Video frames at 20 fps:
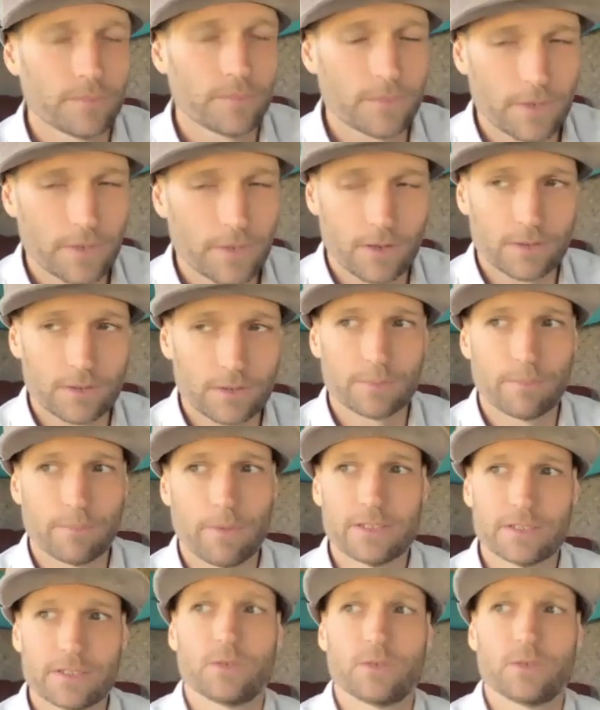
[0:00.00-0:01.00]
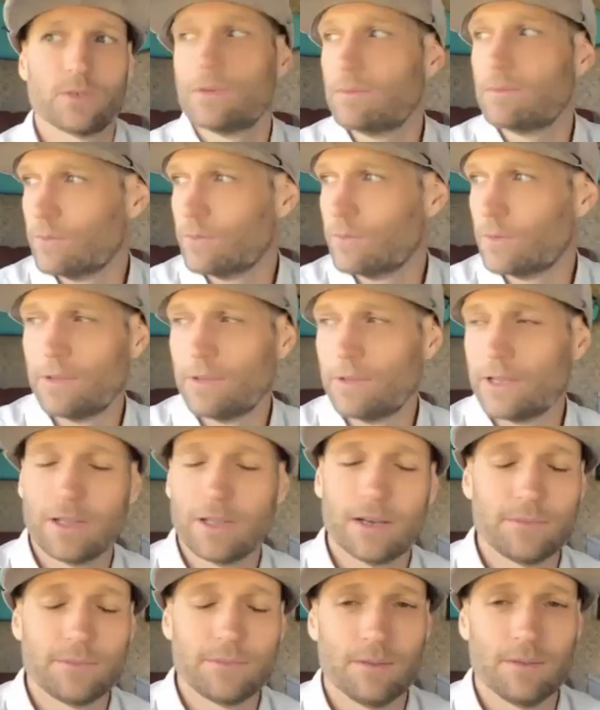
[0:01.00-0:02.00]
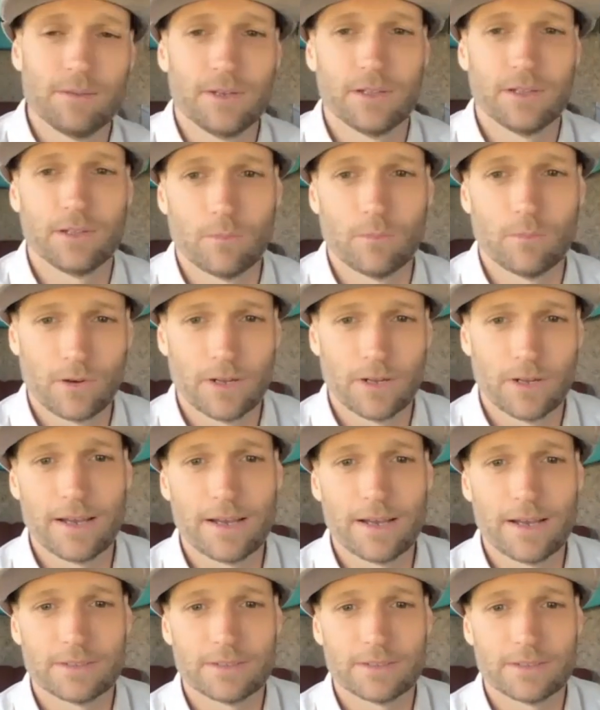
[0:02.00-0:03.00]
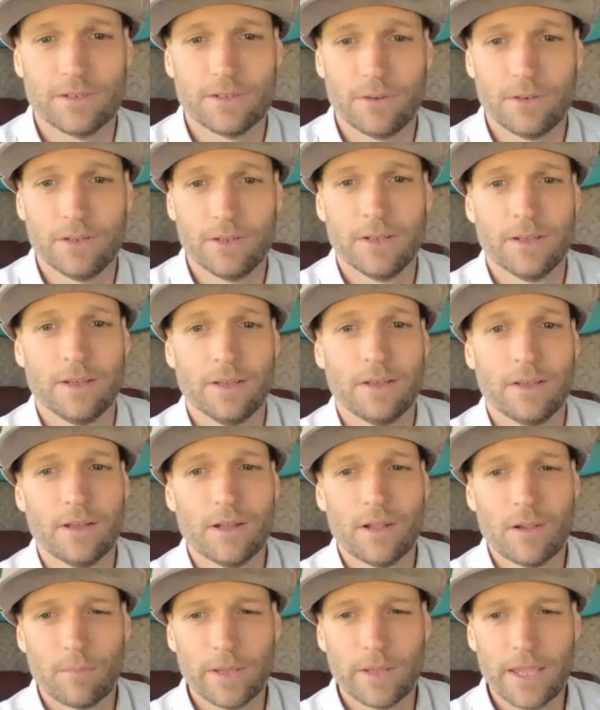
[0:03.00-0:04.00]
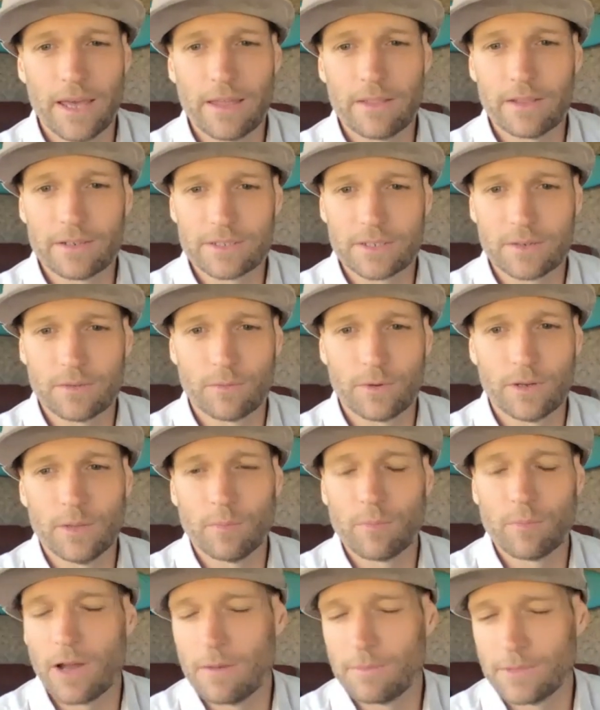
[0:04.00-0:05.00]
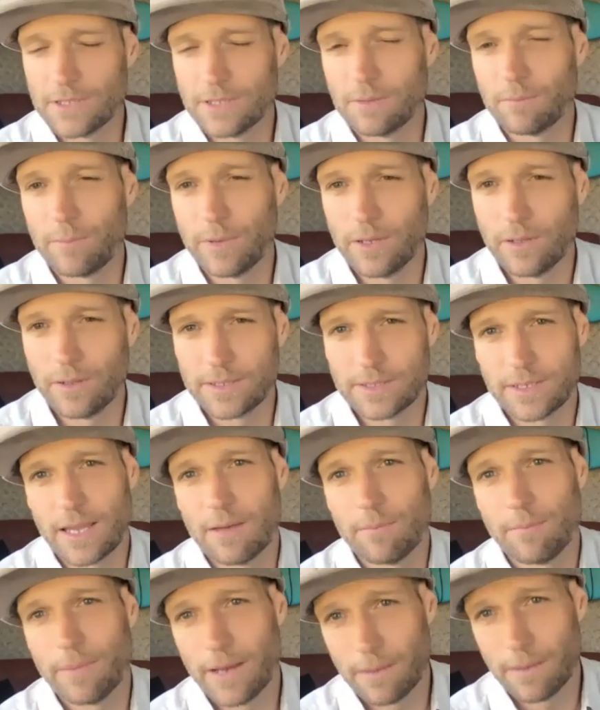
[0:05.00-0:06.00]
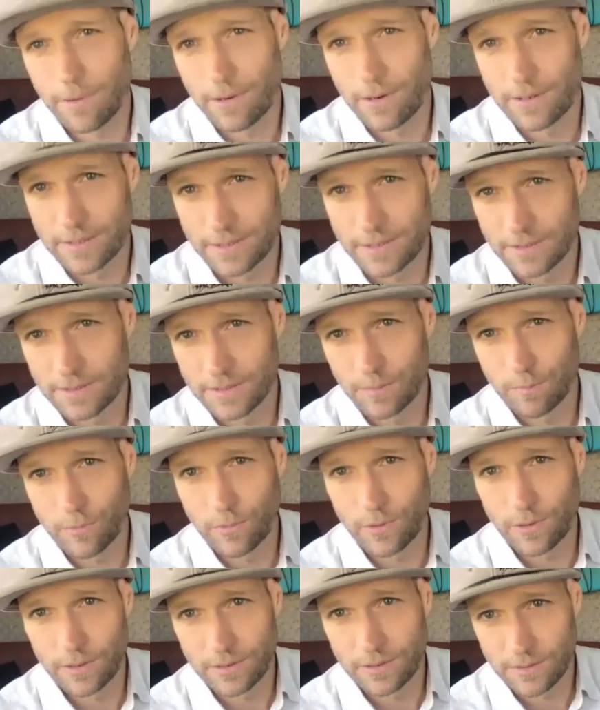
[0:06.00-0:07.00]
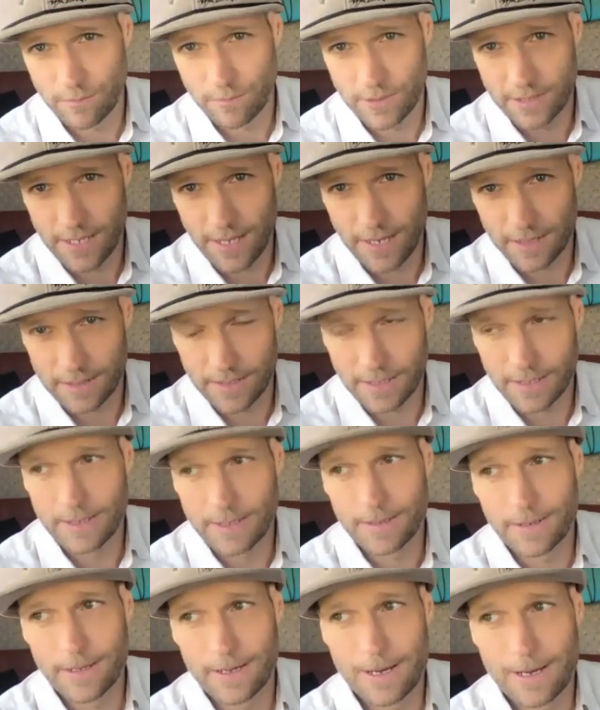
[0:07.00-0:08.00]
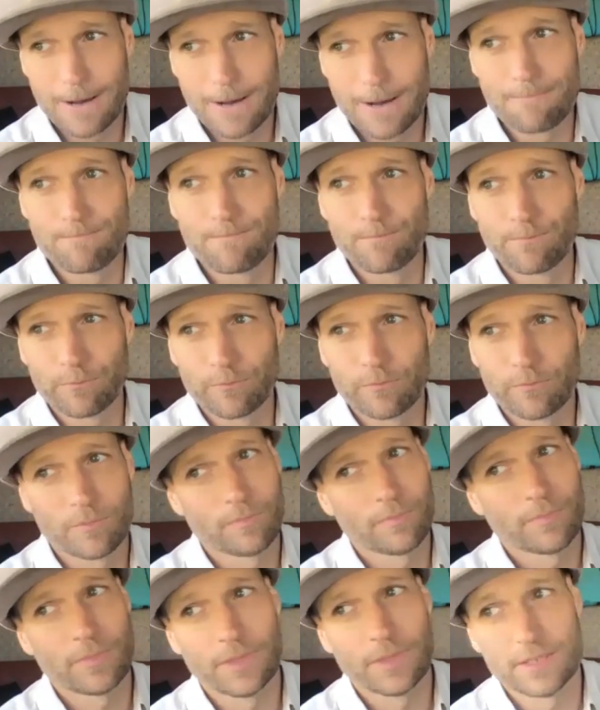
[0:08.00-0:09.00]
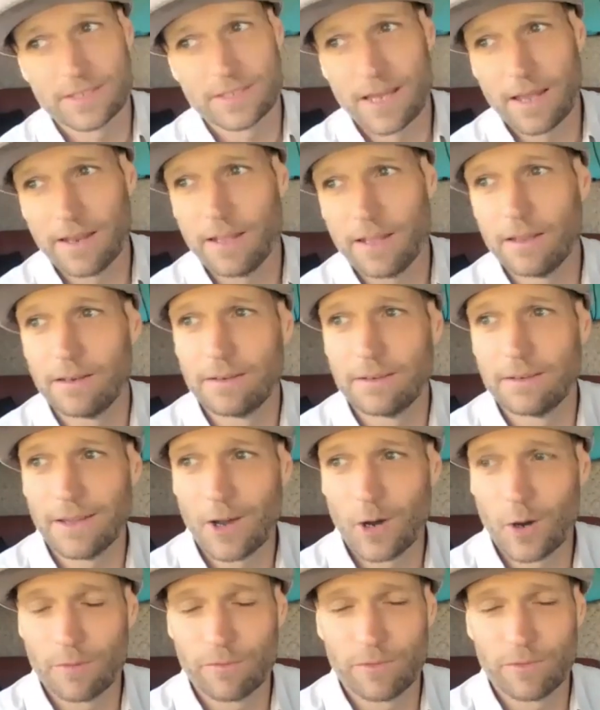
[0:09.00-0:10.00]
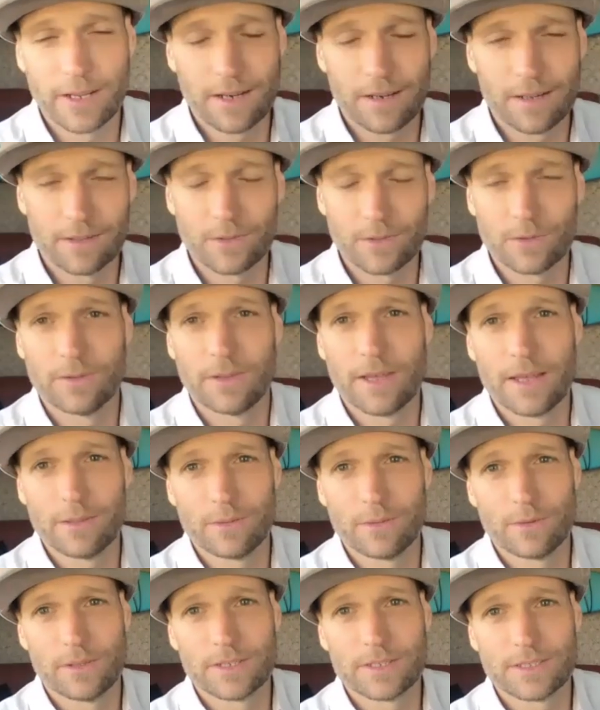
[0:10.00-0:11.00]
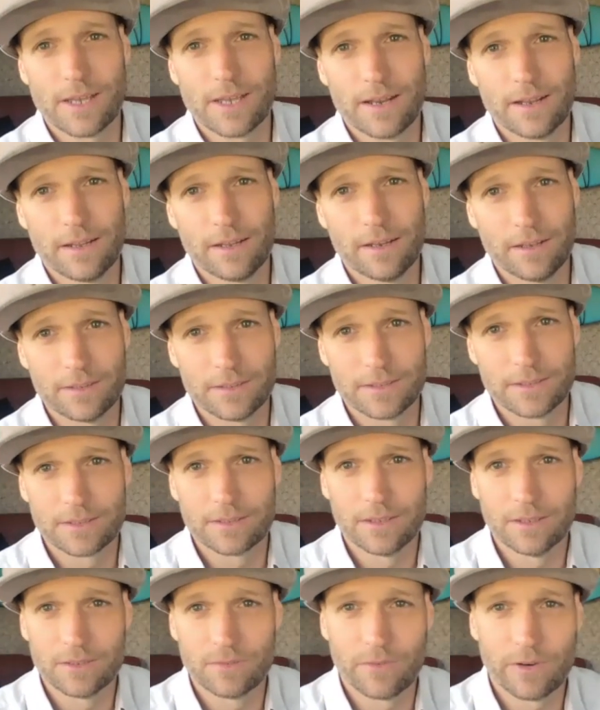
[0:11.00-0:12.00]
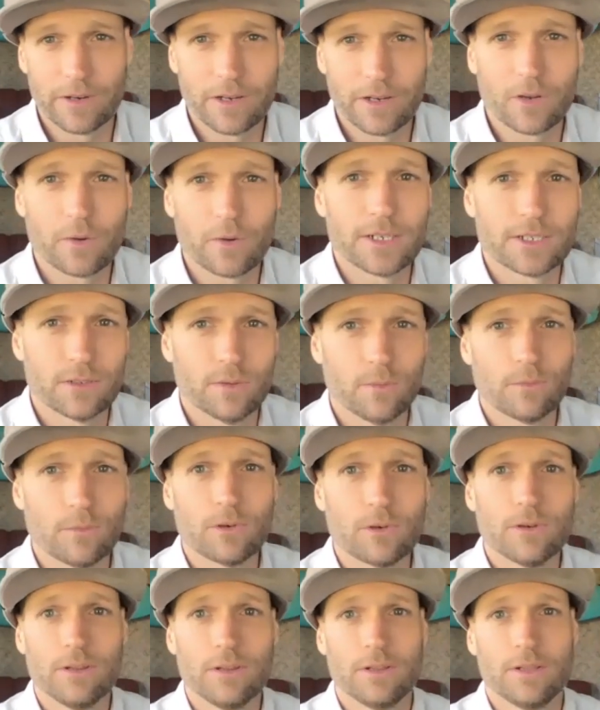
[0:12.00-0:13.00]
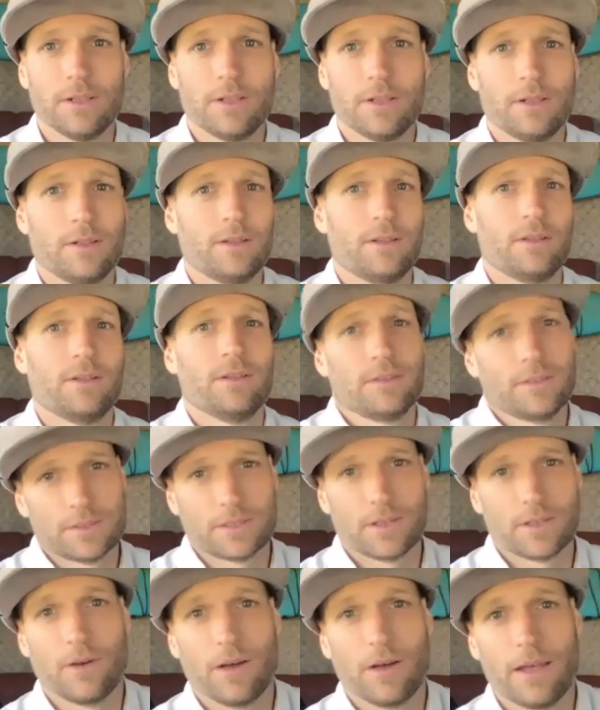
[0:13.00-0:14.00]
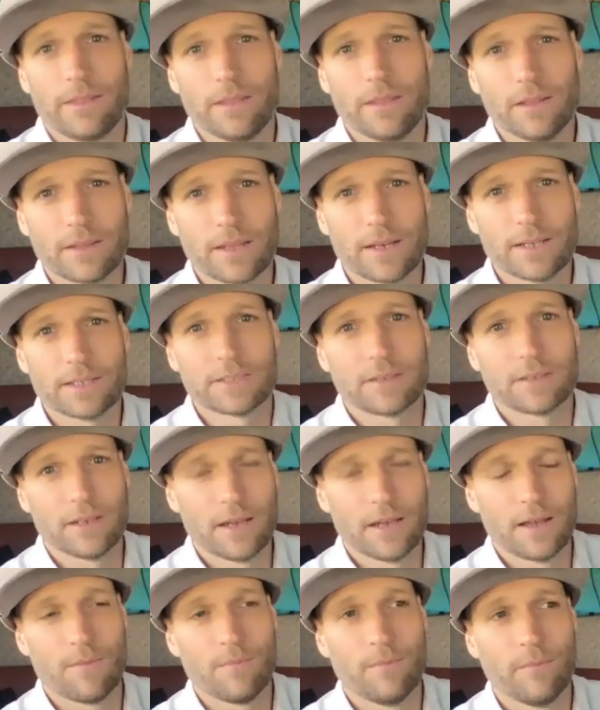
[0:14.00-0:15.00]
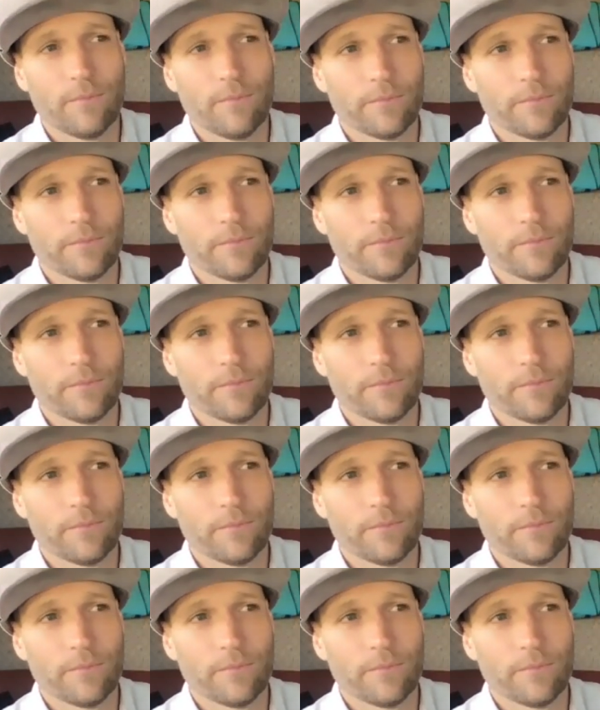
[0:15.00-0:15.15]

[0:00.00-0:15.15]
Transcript: you know, Spencer would would be able to update me a little more on that soon. But yeah, there's a really promising bill that's got bipartisan support to protect it. Um, the Senate, however, getting that through the Senate is is very questionable. So I think that's um,